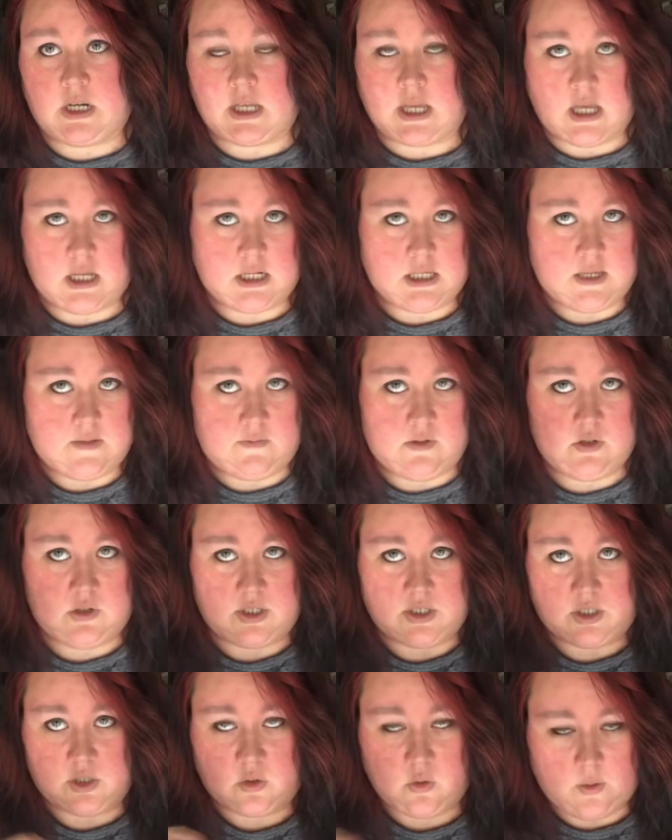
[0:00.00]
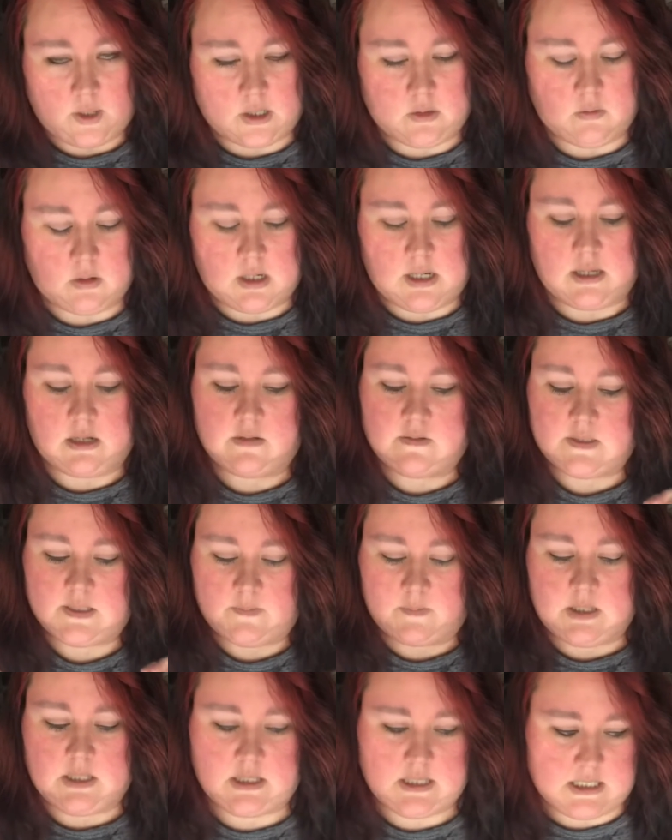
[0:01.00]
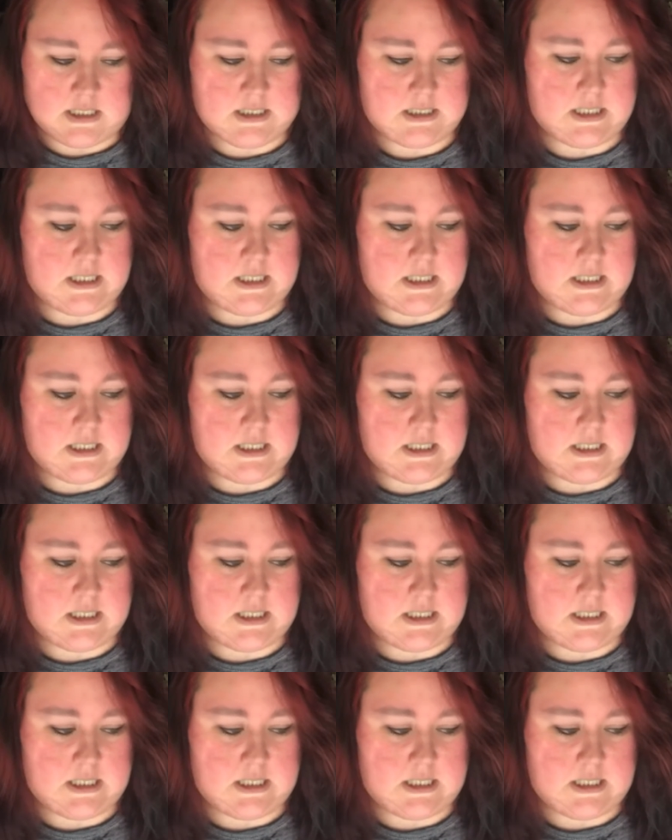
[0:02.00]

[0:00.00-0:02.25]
to kind of give you just a quick rundown of some of the things